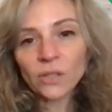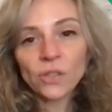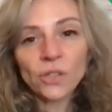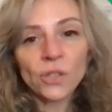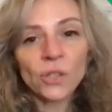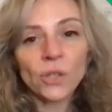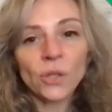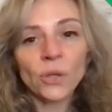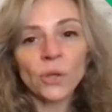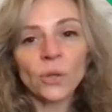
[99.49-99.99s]

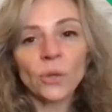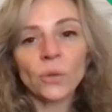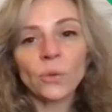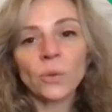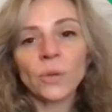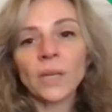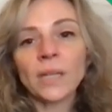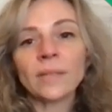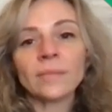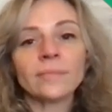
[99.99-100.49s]

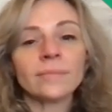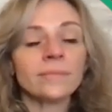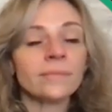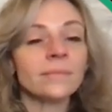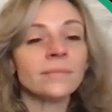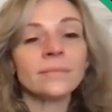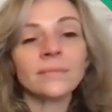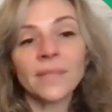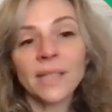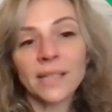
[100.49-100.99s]
to
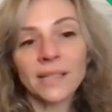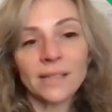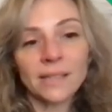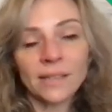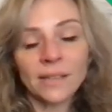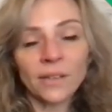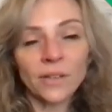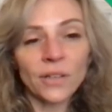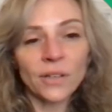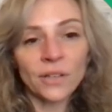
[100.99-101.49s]

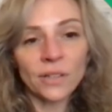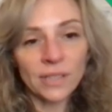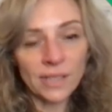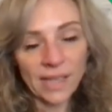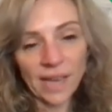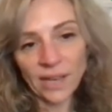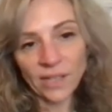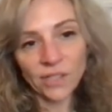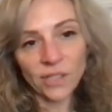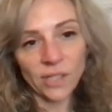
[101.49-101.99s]
consider your
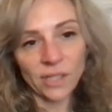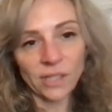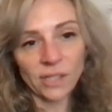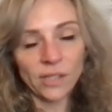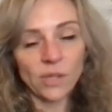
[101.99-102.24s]
intention.